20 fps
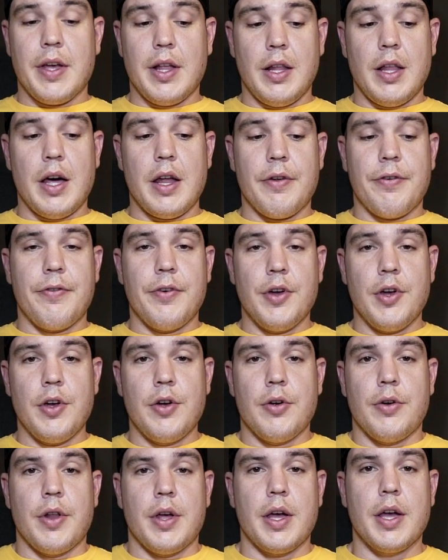a lot of
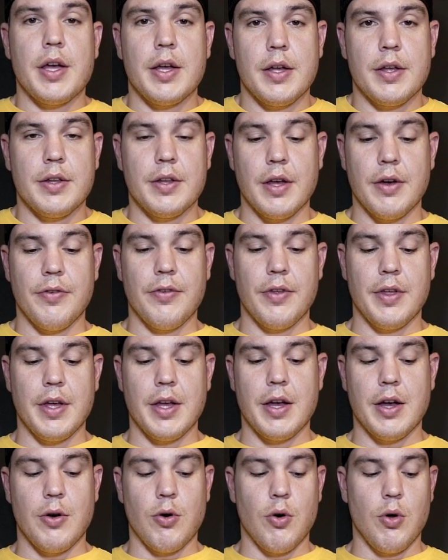food, definitely
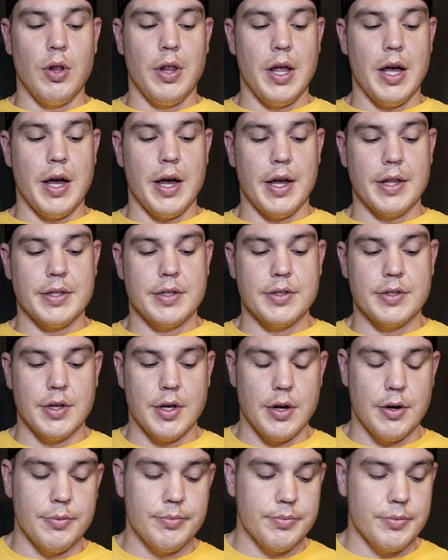a whole lot.
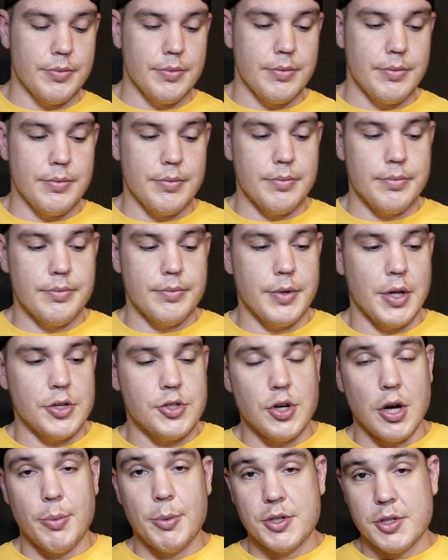So not
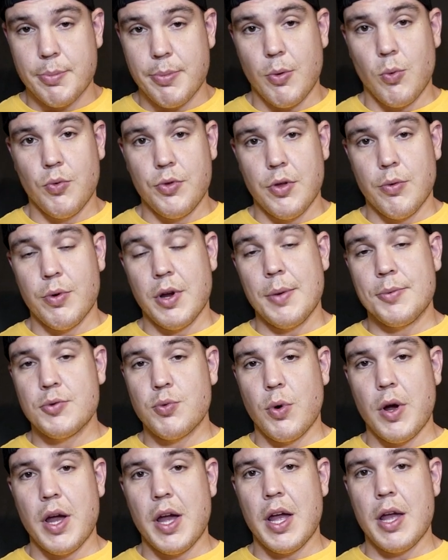sure how much the ribs
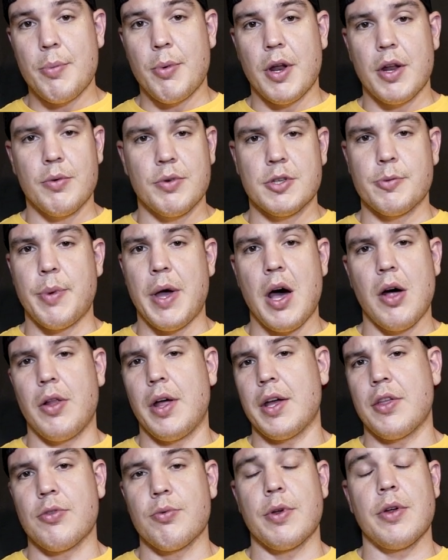weigh, but it was about
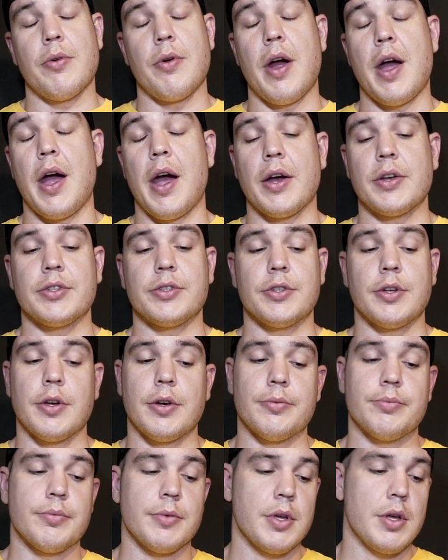like 3 racks.
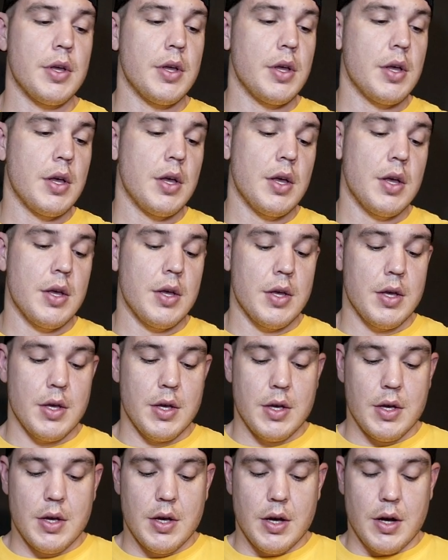So
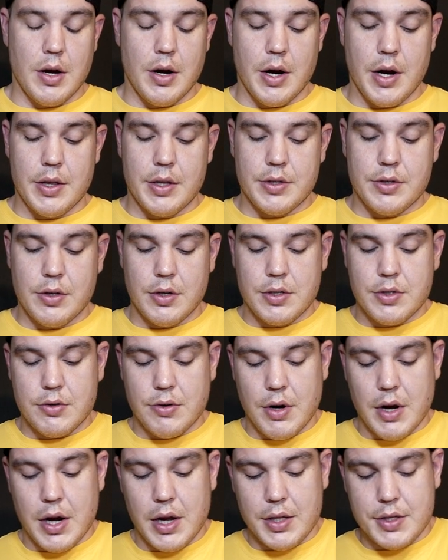all right, this looks
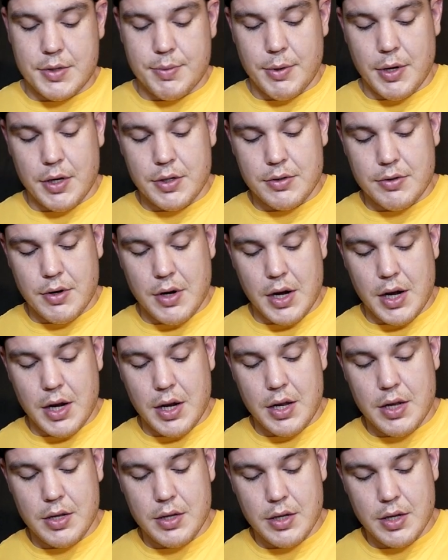great, smells
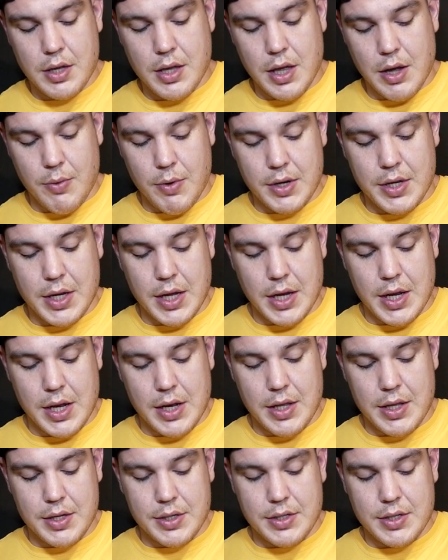great. Can't wait to get
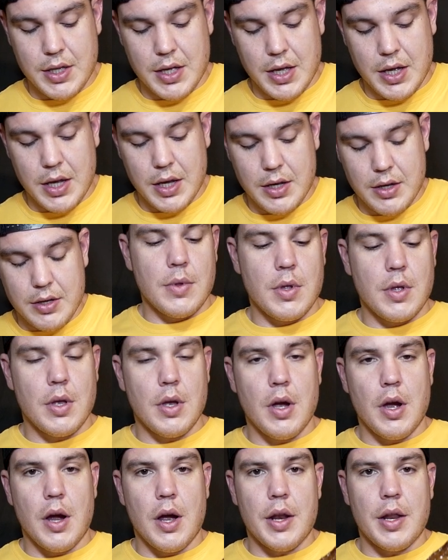into this thing.
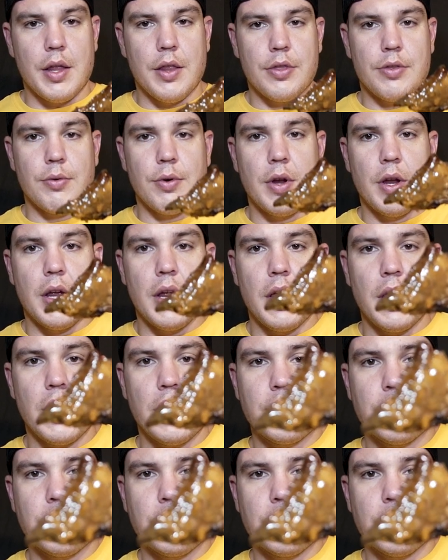All right, in 3,